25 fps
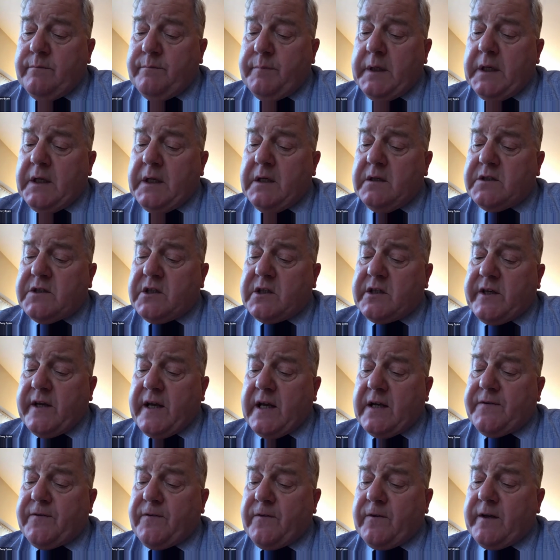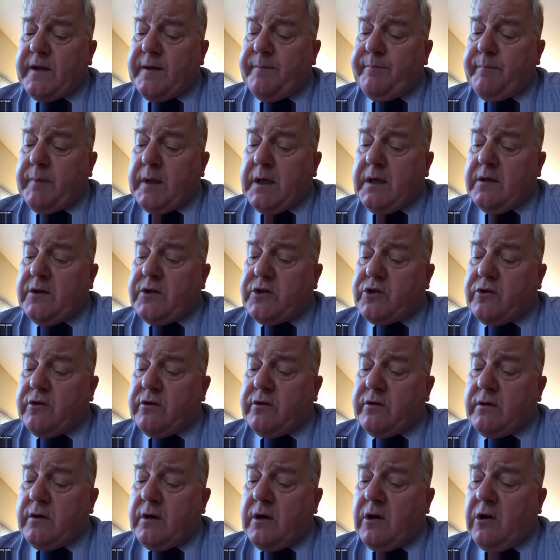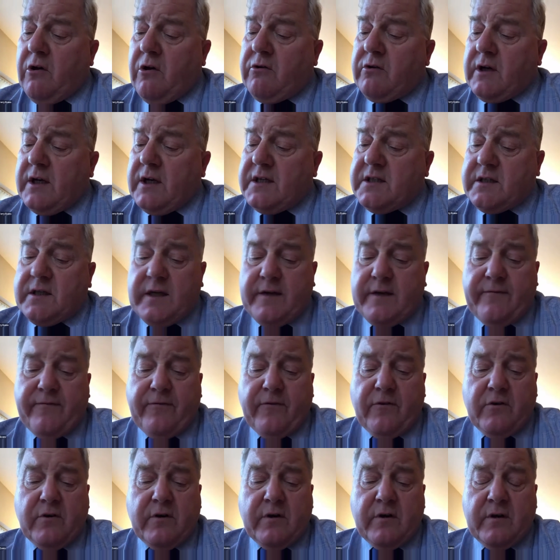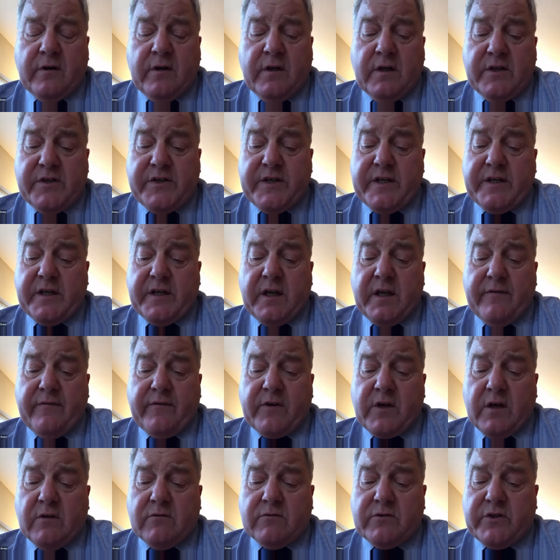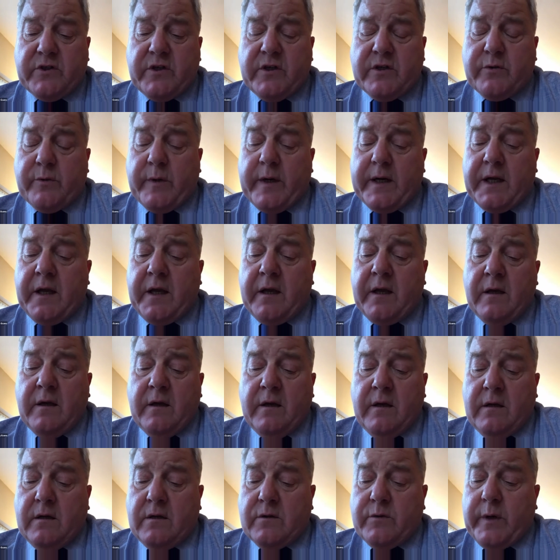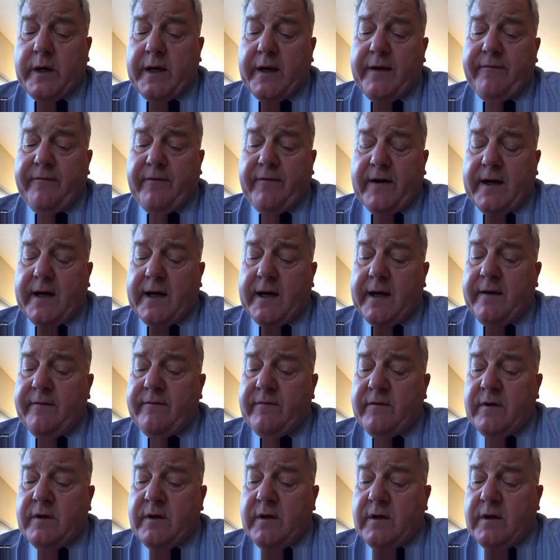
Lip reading: being successful in being longlisted for City of Culture 2025,